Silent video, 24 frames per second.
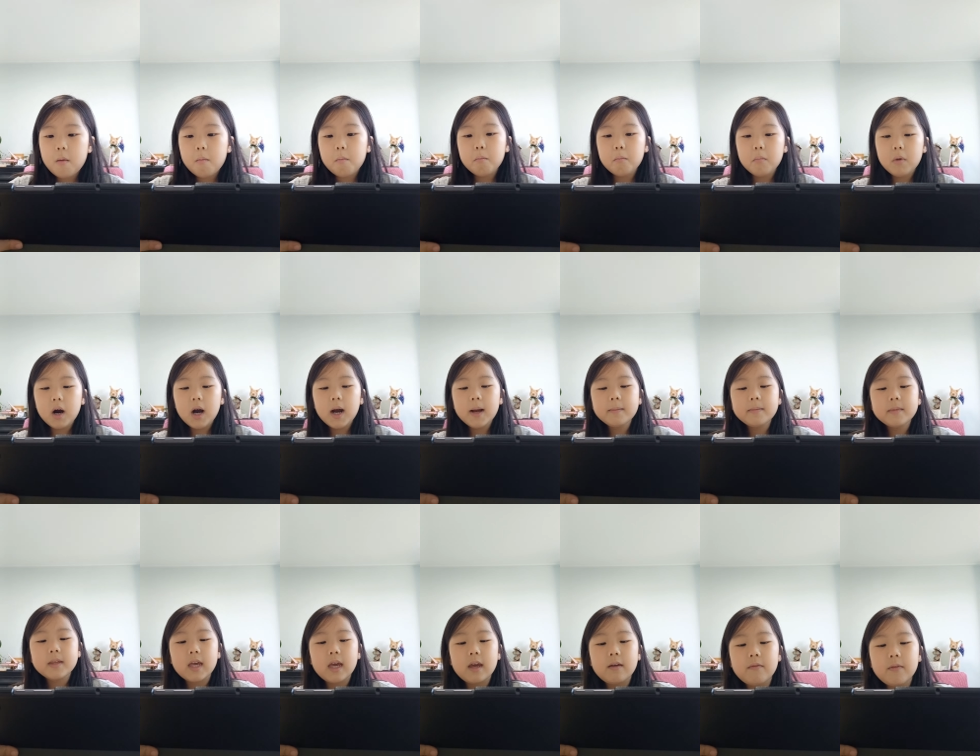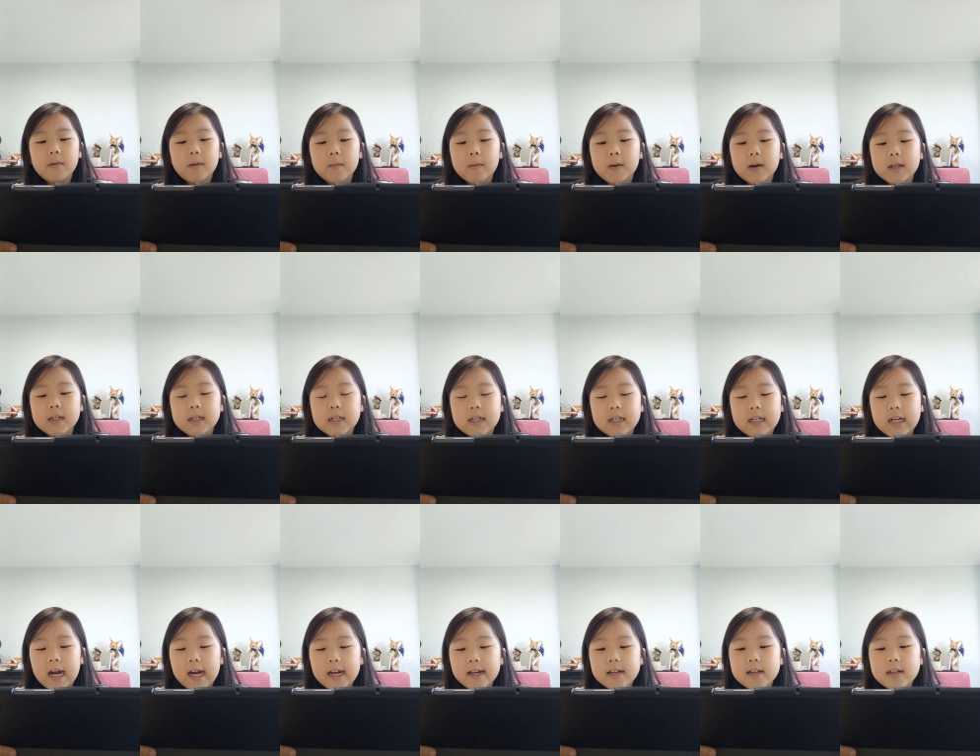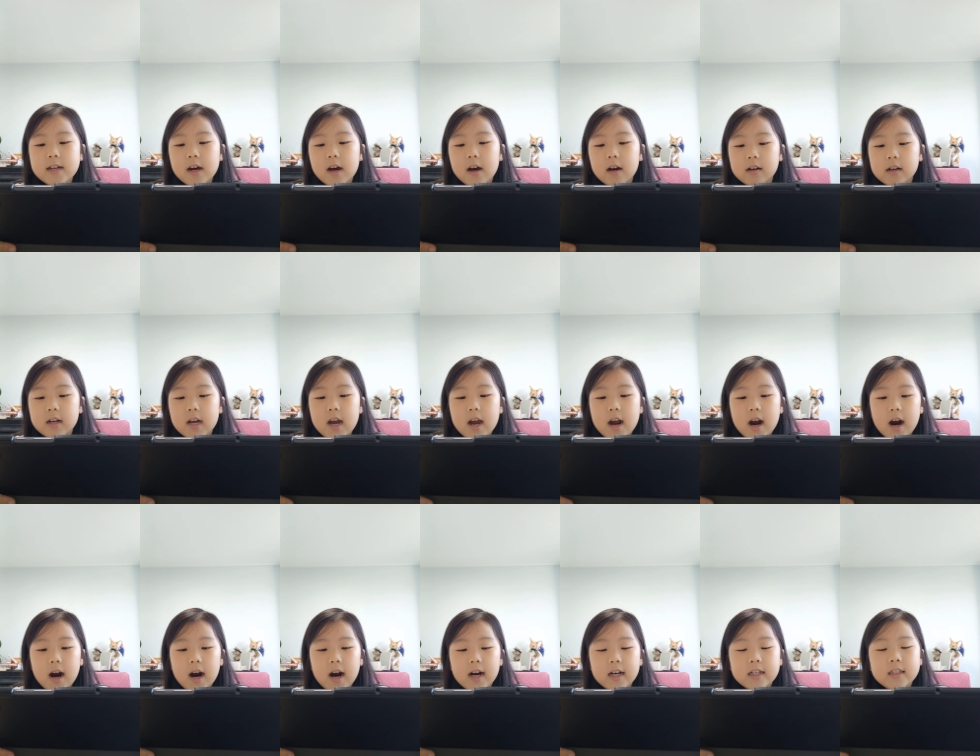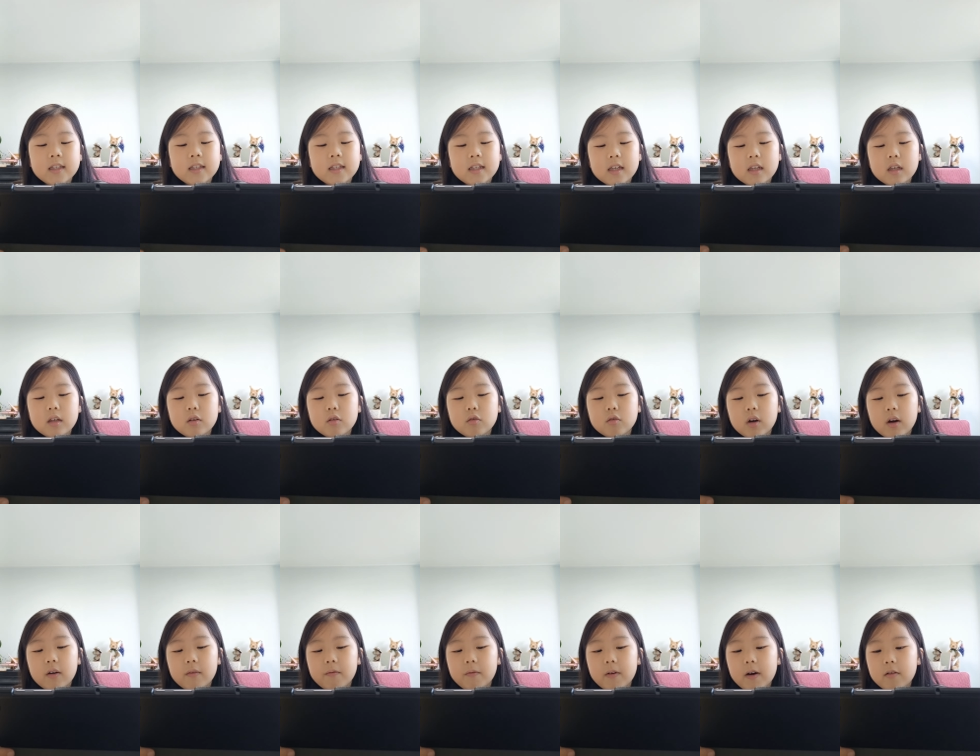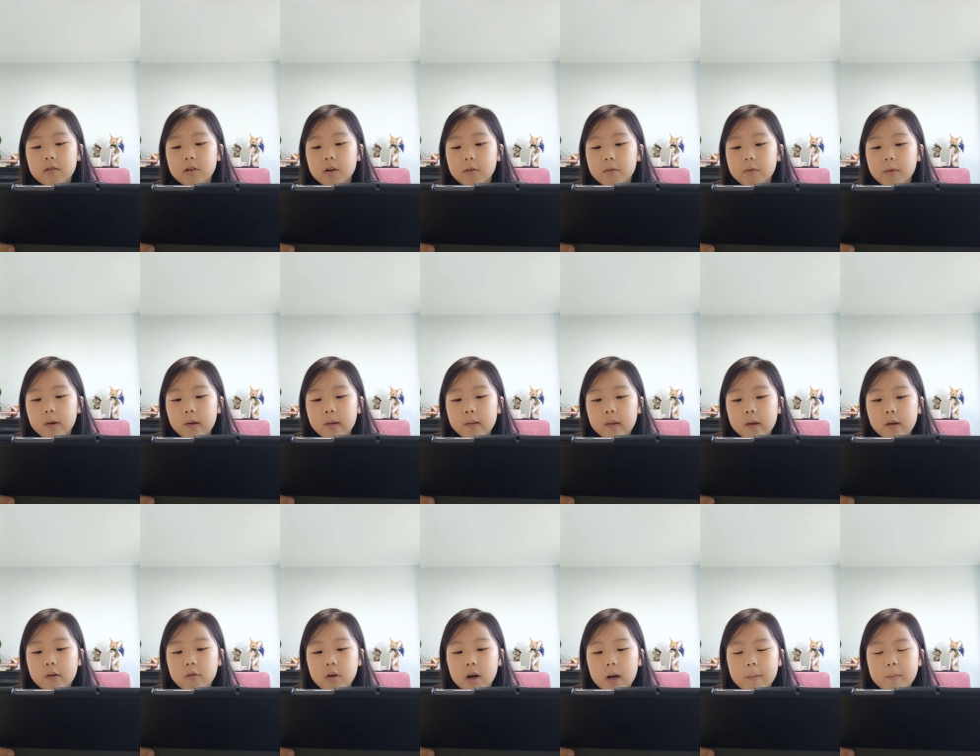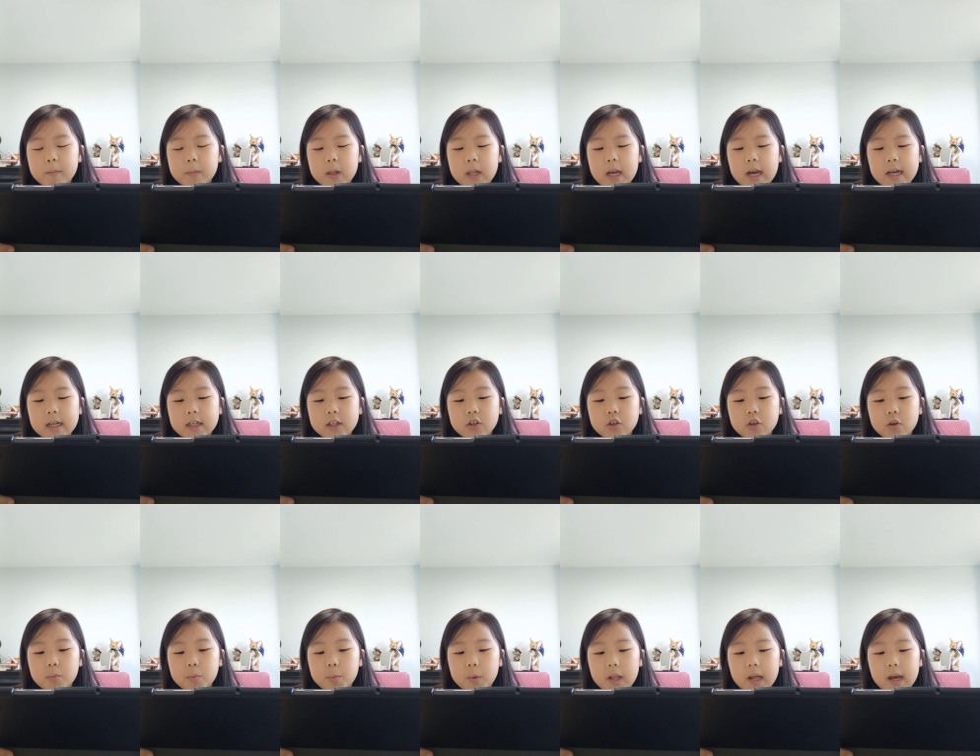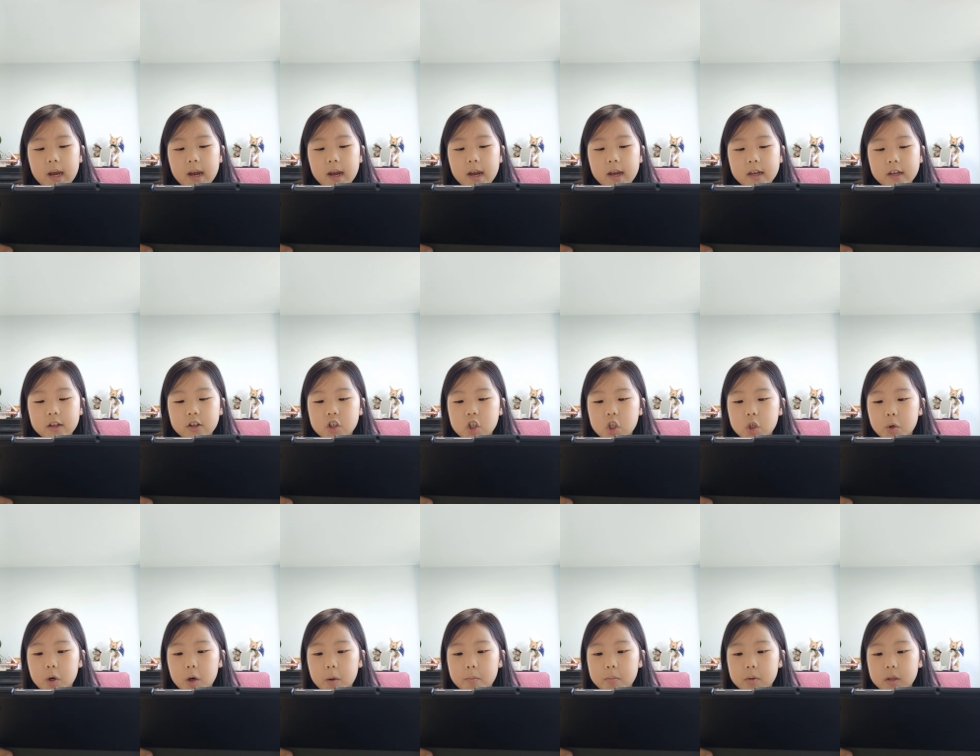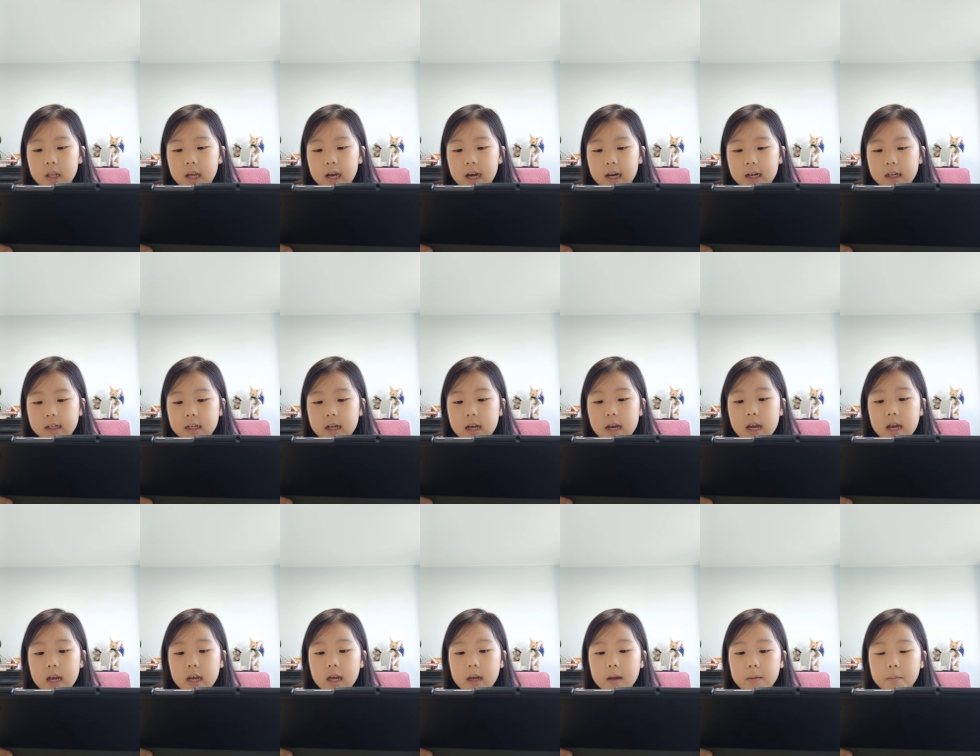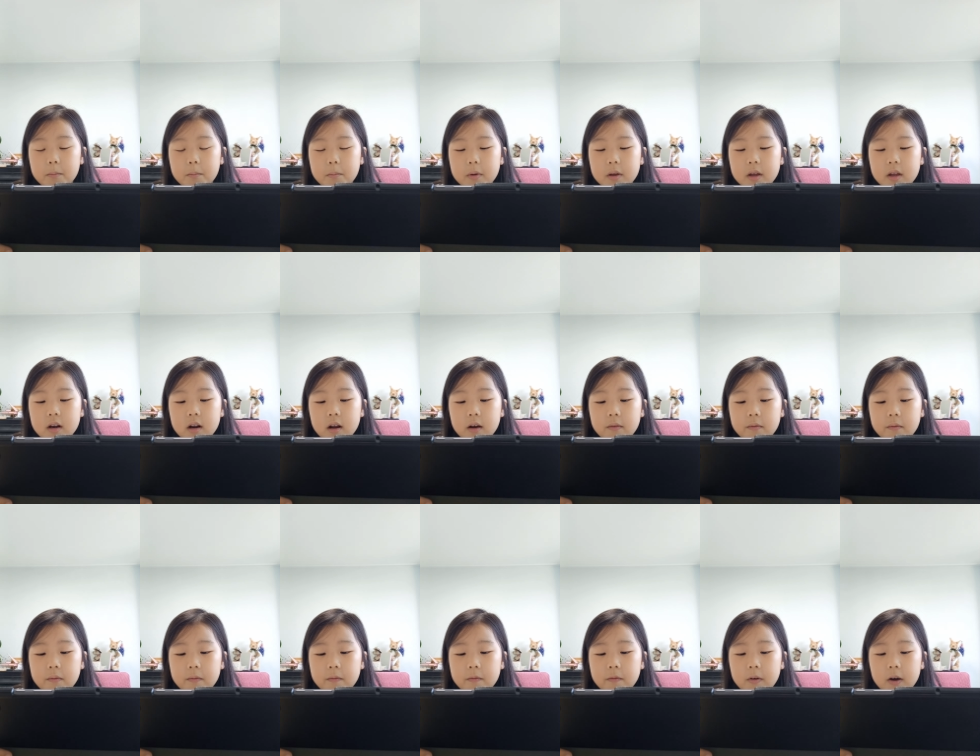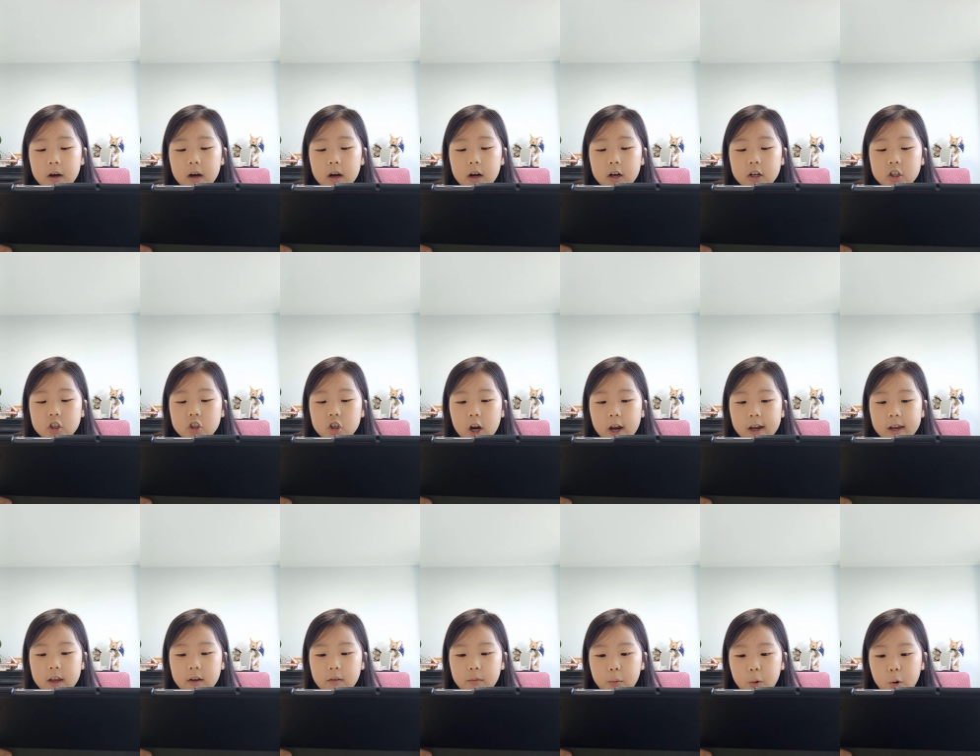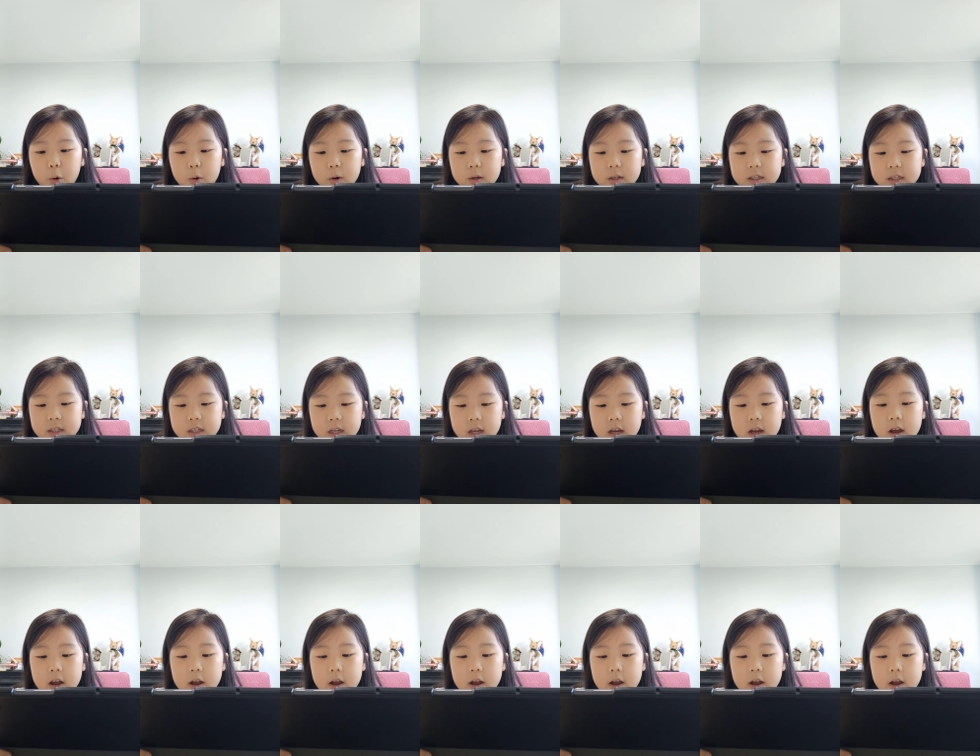Mom gave him a tight tuck. I see you have found a really great place to play, she replied in a bit of a shaky voice.